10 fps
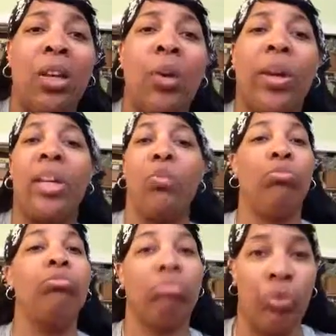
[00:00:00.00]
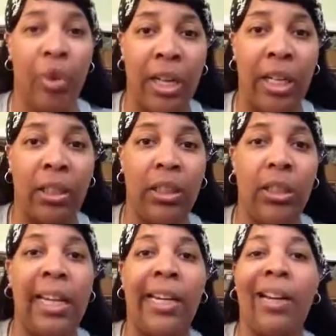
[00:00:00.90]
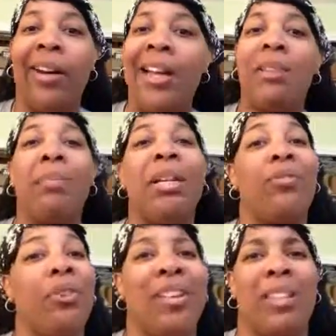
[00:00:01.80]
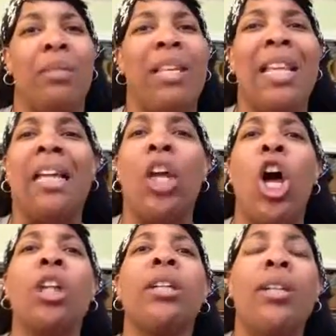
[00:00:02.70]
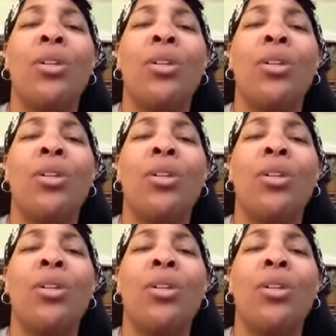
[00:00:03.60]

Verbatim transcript: Okay, running a little late here. I didn't mean for it to be that long.